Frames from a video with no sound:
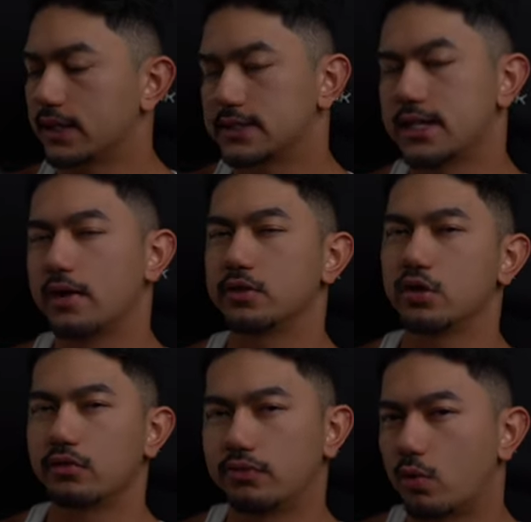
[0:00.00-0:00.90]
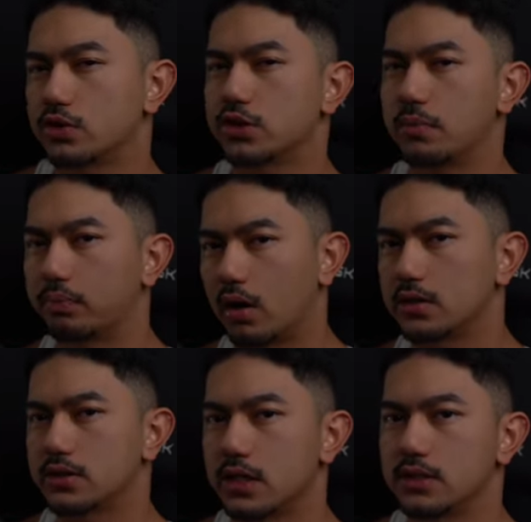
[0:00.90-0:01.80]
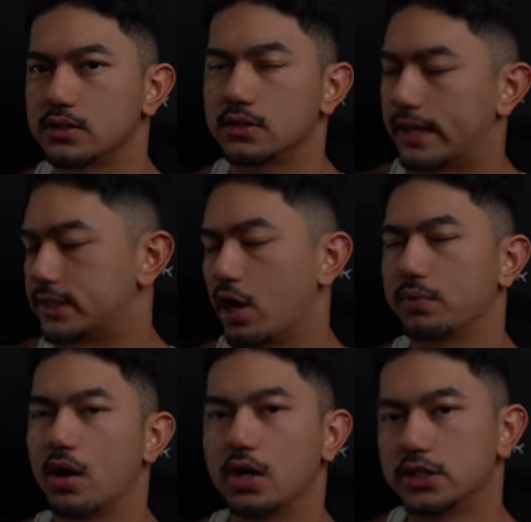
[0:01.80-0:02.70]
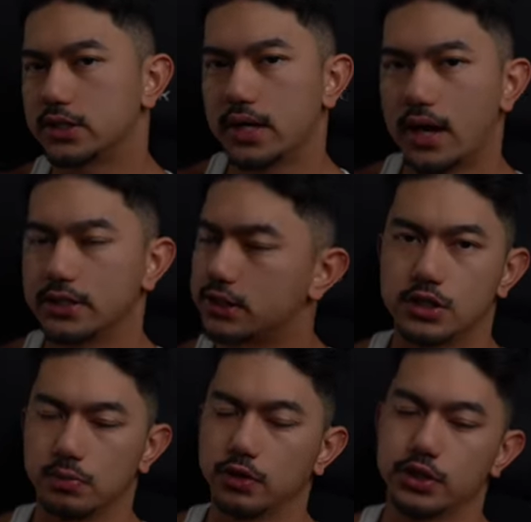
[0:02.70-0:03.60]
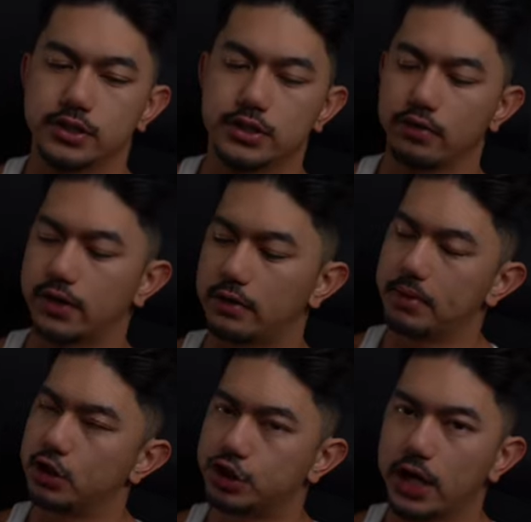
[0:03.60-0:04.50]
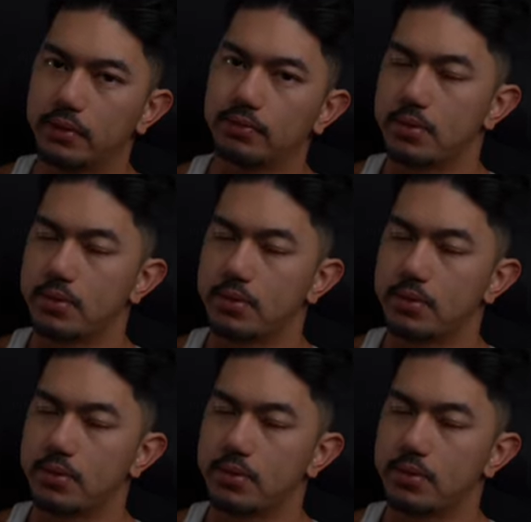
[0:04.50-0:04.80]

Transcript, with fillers: let's dive into the four-step process that has helped hundreds of guys similar to yourself in better shape,